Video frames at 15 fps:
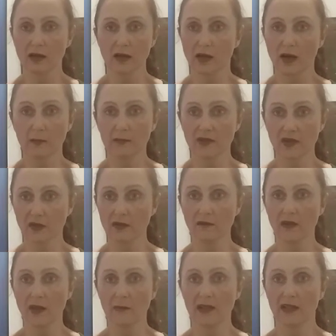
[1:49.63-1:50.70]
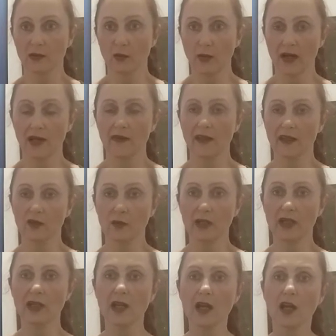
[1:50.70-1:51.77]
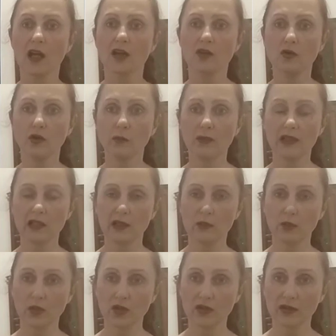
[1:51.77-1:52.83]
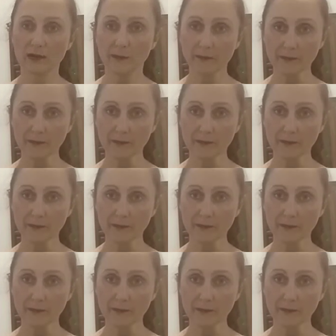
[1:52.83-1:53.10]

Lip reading: observe them in a way that we normally would.